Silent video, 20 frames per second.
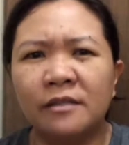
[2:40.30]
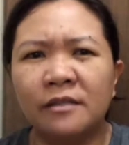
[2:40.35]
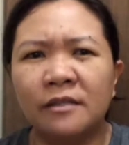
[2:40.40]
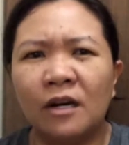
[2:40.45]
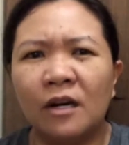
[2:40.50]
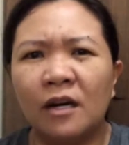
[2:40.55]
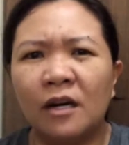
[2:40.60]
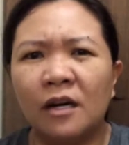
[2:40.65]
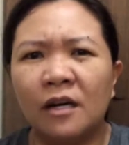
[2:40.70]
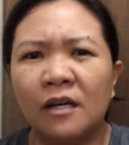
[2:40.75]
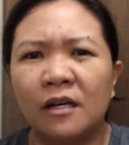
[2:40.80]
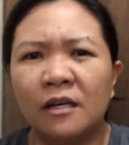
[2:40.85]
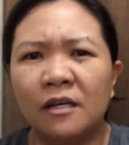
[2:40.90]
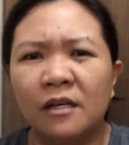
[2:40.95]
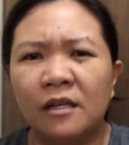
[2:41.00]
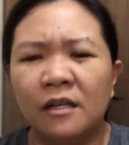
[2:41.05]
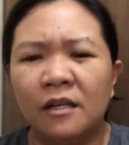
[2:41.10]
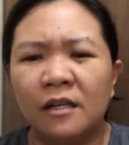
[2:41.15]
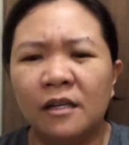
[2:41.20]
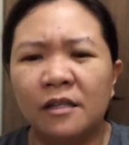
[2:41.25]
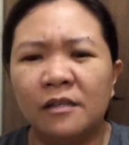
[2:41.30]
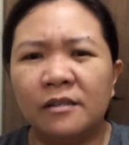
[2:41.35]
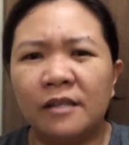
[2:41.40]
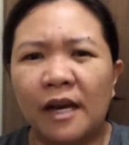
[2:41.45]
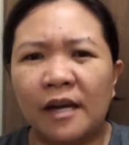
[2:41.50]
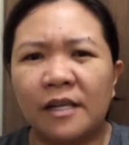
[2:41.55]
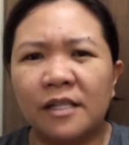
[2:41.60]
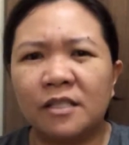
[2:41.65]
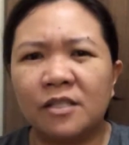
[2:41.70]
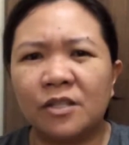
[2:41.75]
the
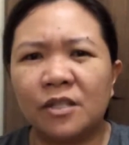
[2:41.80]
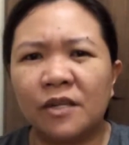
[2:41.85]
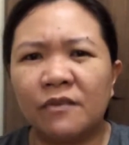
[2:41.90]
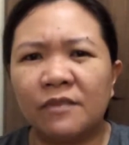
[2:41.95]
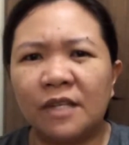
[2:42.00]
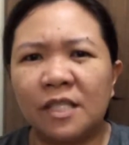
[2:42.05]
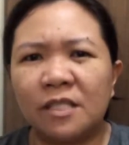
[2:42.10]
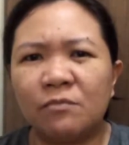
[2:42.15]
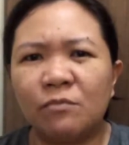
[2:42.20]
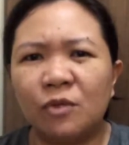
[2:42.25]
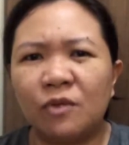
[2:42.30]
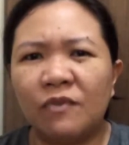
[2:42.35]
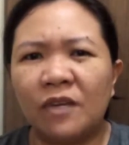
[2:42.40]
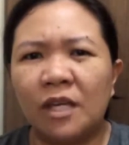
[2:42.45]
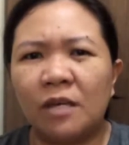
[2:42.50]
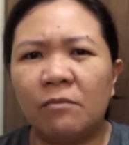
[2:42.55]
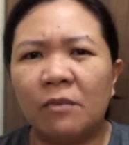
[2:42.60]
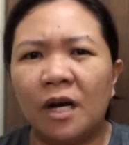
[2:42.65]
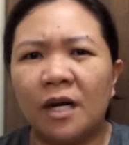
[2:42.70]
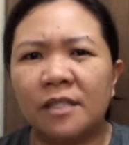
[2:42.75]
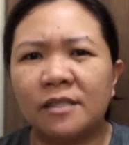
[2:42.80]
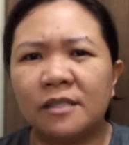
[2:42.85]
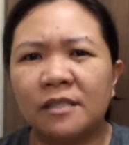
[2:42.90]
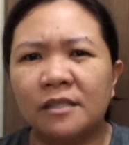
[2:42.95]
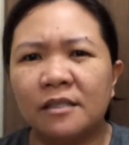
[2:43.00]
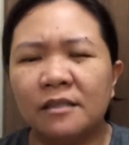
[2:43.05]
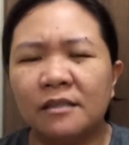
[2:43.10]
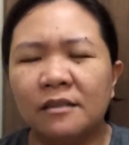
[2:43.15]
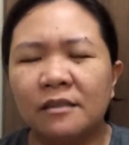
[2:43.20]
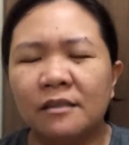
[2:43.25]
director of this movie, but
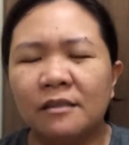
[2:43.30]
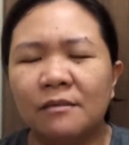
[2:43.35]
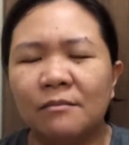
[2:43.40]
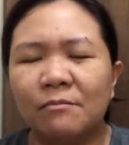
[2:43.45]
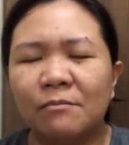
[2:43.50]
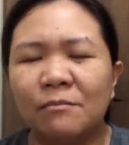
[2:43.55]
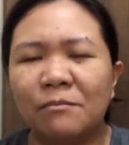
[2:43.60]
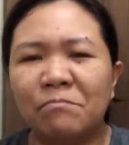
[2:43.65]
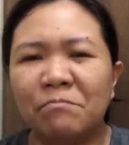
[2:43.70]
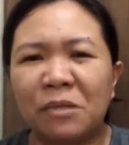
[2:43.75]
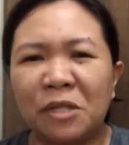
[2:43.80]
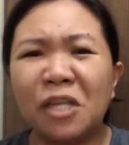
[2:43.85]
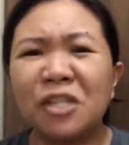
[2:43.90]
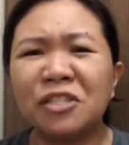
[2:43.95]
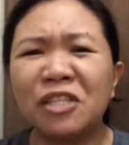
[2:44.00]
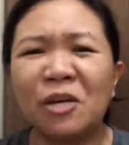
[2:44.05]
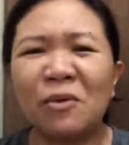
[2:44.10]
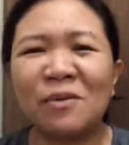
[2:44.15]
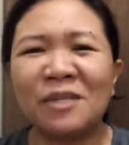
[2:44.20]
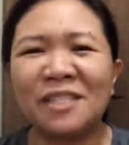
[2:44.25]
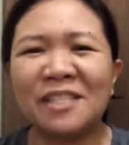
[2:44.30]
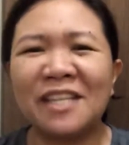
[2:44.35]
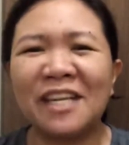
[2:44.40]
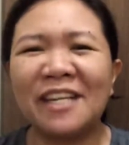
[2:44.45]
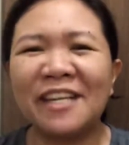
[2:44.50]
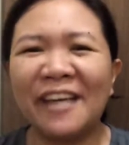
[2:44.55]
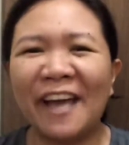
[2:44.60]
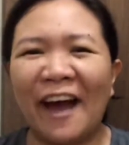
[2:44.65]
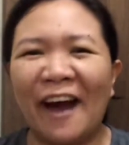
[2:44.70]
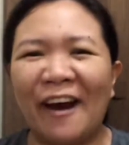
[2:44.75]
because I was still
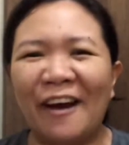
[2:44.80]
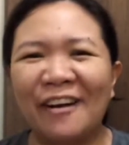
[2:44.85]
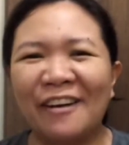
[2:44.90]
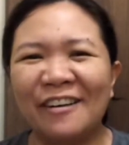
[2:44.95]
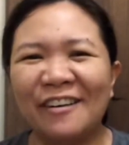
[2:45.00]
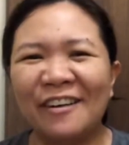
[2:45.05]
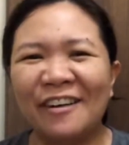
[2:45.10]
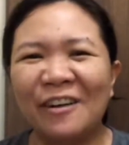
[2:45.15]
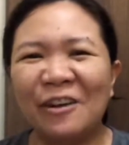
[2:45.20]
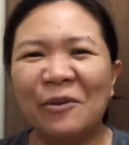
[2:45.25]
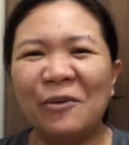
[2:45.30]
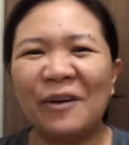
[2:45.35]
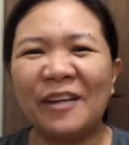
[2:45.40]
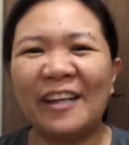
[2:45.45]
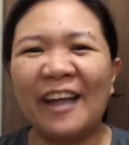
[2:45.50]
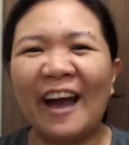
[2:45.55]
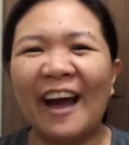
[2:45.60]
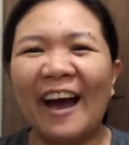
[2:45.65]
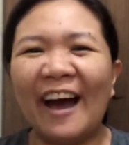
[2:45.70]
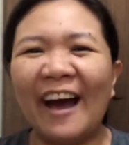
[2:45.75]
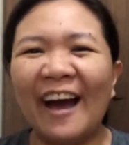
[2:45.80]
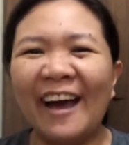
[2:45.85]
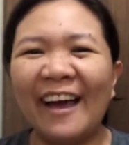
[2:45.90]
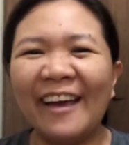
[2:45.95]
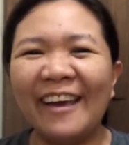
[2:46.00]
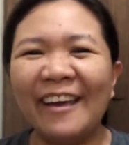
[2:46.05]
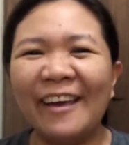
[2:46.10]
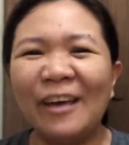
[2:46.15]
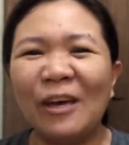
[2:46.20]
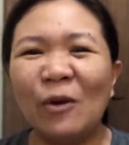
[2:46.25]
young when
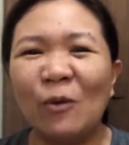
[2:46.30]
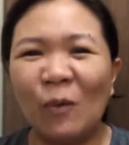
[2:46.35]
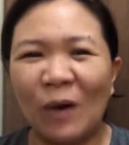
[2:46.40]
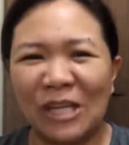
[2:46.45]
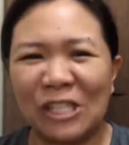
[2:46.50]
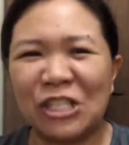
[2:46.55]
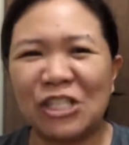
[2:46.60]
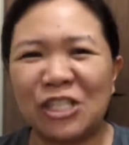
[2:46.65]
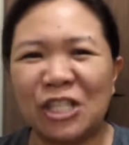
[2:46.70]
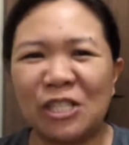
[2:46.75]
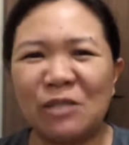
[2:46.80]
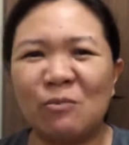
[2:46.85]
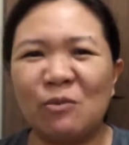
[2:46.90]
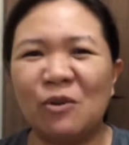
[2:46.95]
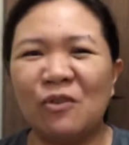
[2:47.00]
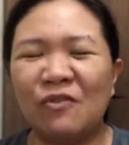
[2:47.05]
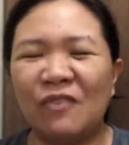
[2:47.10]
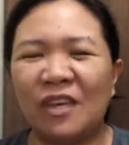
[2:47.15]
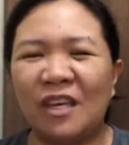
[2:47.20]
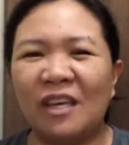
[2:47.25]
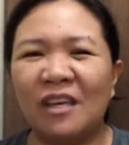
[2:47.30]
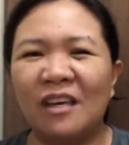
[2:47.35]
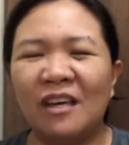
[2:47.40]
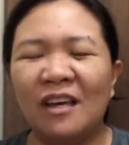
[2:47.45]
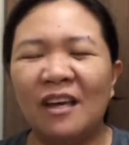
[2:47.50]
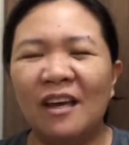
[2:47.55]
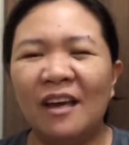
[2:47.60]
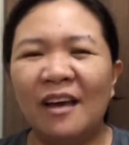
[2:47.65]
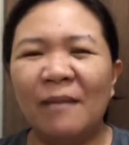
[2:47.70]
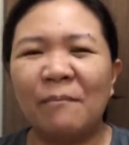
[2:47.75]
I watched this movie.
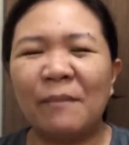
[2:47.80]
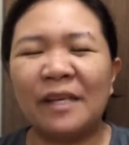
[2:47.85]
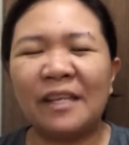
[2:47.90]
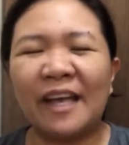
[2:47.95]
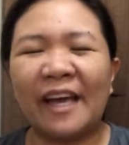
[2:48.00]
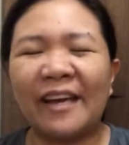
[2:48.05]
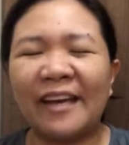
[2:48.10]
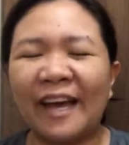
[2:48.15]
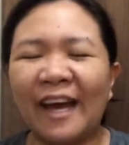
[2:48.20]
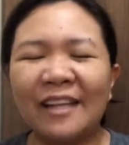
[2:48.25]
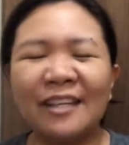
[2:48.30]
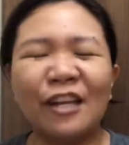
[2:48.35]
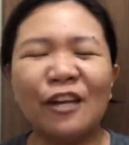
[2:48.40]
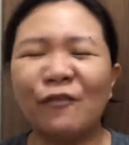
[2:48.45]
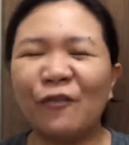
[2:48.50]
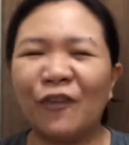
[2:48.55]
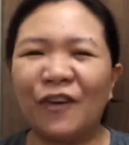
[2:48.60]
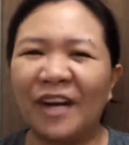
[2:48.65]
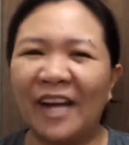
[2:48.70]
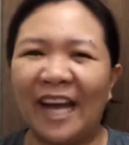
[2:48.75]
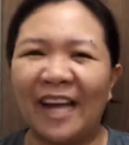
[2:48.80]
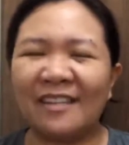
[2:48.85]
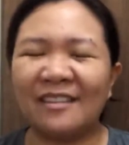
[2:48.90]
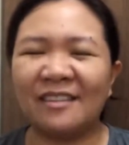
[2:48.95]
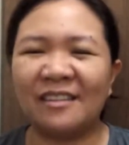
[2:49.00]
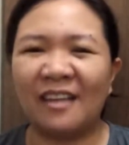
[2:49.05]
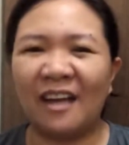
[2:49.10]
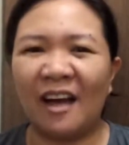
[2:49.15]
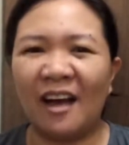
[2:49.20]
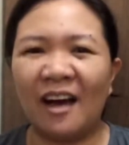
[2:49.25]
But I cannot
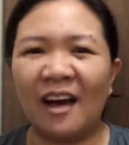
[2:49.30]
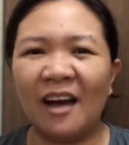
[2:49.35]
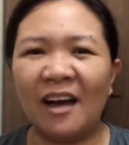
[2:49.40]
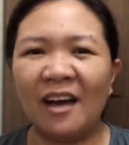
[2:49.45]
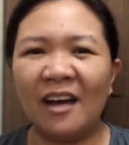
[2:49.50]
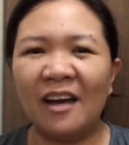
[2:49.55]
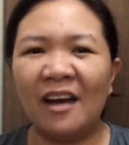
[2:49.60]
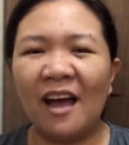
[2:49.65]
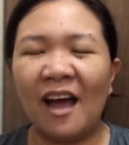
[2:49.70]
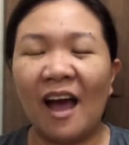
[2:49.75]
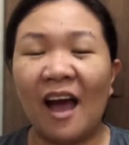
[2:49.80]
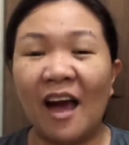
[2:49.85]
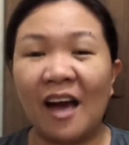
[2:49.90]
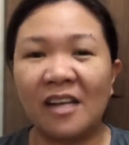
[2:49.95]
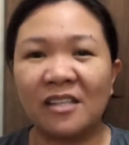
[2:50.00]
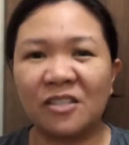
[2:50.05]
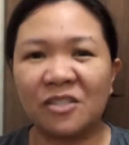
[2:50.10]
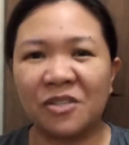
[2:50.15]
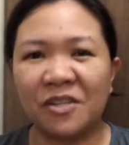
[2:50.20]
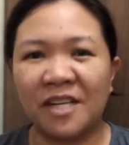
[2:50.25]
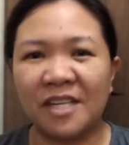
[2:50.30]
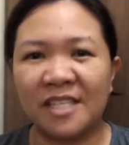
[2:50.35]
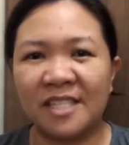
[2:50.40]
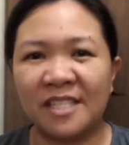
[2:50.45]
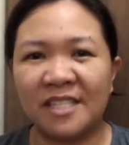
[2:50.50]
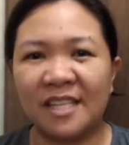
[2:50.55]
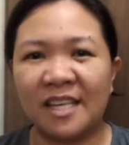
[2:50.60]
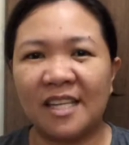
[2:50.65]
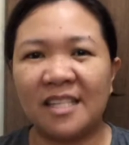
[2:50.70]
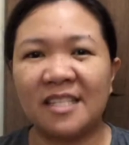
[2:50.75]
forget the
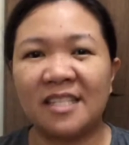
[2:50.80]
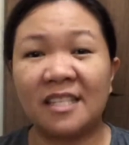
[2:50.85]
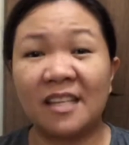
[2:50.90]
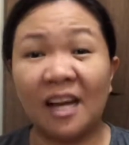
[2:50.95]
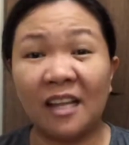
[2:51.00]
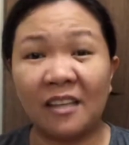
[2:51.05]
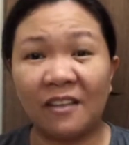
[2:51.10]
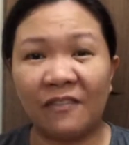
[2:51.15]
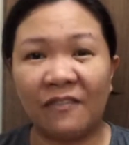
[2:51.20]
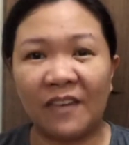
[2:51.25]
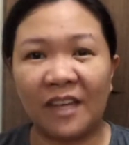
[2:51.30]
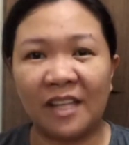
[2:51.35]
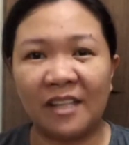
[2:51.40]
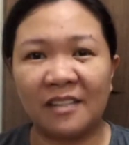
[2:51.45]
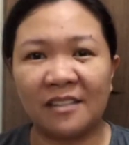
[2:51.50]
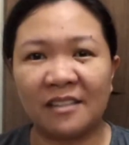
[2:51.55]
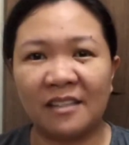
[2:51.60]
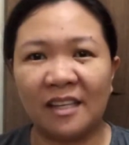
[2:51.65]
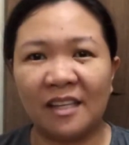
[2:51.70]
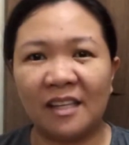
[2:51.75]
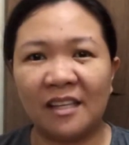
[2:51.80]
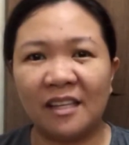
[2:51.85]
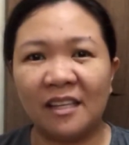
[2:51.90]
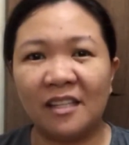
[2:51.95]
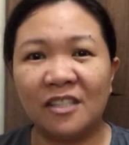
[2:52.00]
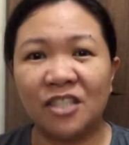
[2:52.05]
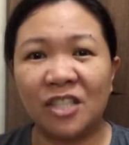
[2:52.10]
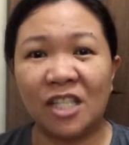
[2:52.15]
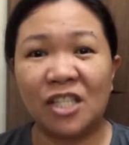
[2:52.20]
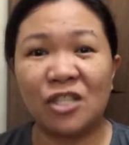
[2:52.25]
actress. It's Sally Field.
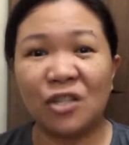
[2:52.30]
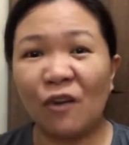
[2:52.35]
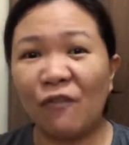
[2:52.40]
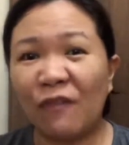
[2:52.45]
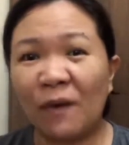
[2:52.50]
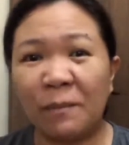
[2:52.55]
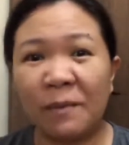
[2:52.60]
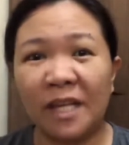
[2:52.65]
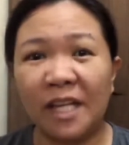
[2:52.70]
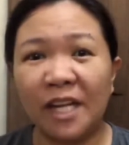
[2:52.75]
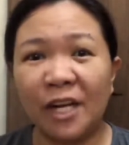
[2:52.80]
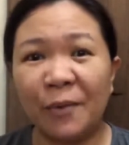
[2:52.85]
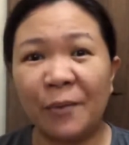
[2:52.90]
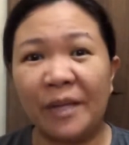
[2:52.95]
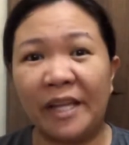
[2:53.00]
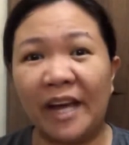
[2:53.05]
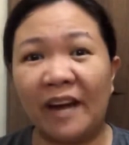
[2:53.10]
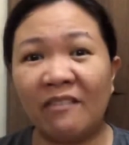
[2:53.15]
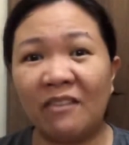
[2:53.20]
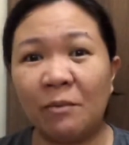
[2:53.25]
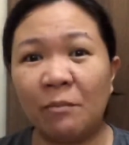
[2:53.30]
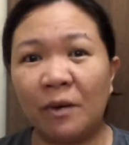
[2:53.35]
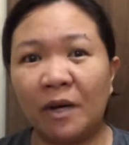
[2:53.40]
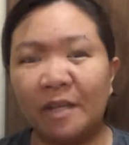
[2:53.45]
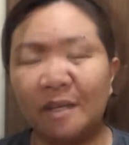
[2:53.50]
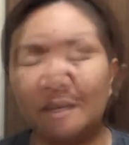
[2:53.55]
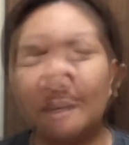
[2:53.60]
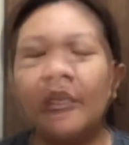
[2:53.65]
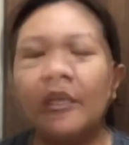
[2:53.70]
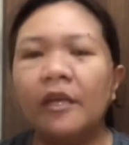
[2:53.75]
She's so familiar with
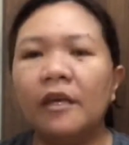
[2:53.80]
everybody.